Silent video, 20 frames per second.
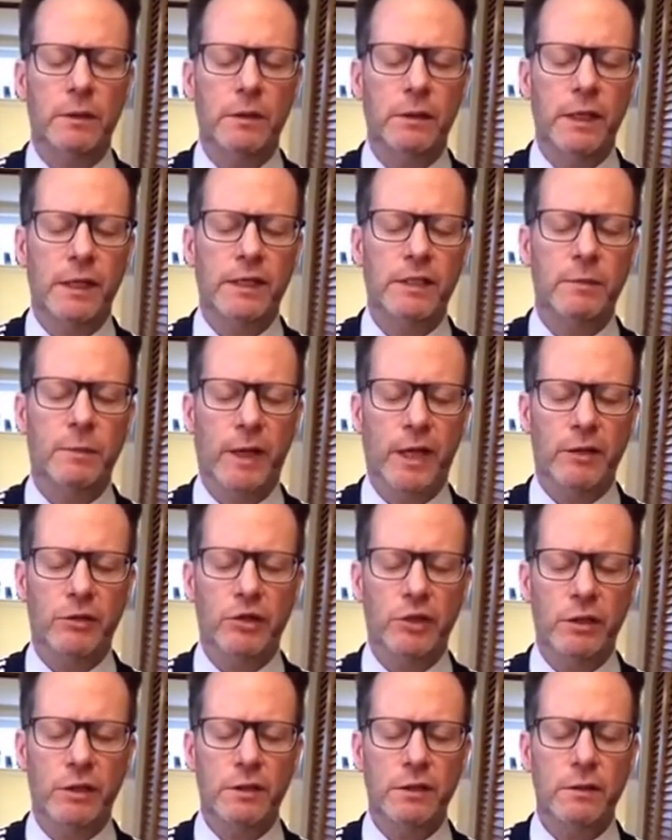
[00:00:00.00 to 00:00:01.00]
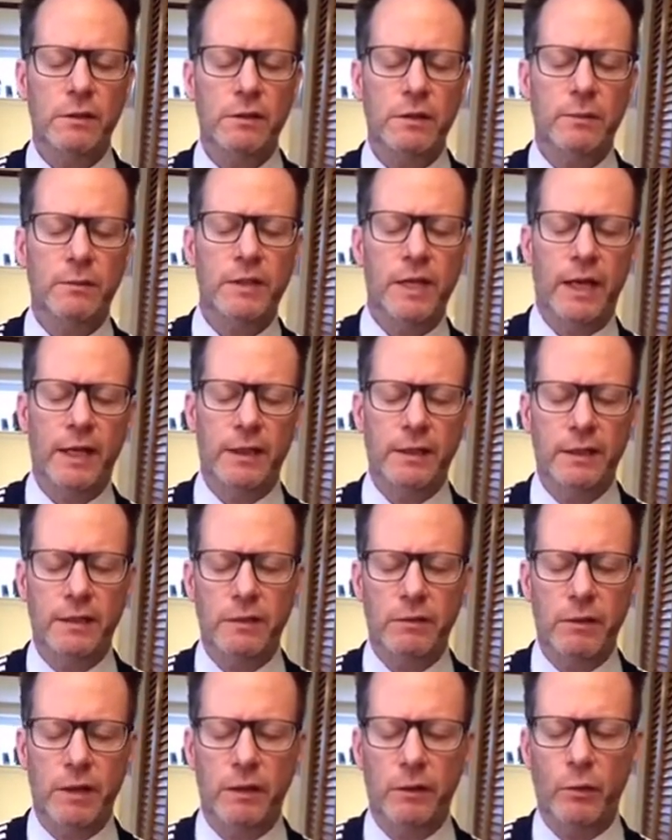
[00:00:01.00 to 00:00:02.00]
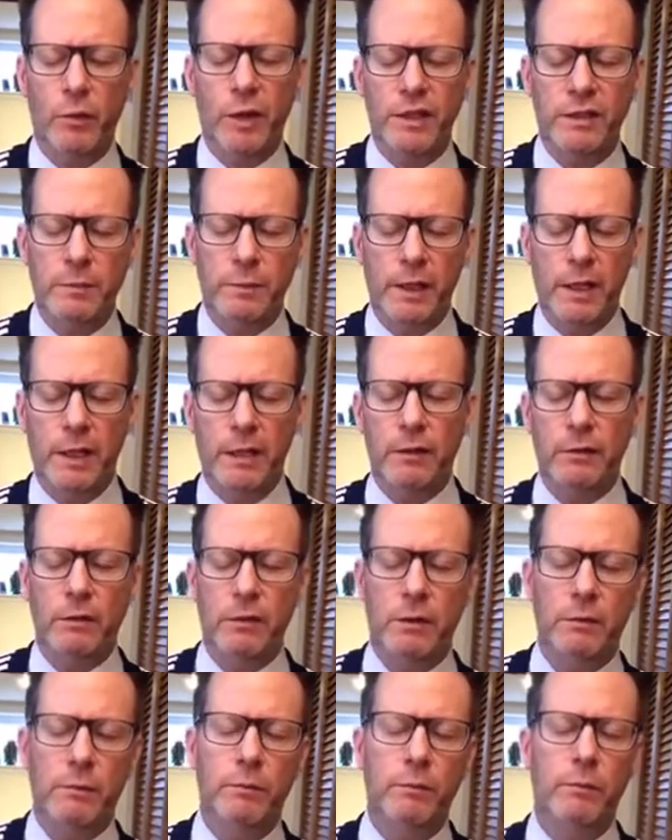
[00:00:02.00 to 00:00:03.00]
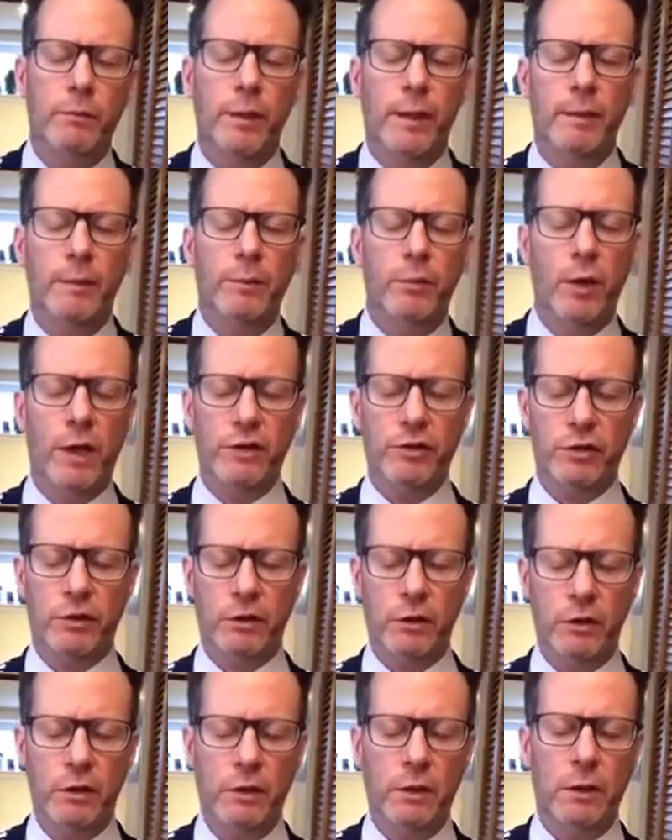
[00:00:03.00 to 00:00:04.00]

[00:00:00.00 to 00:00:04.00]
expansion, some tightness around the waistband, or maybe pressure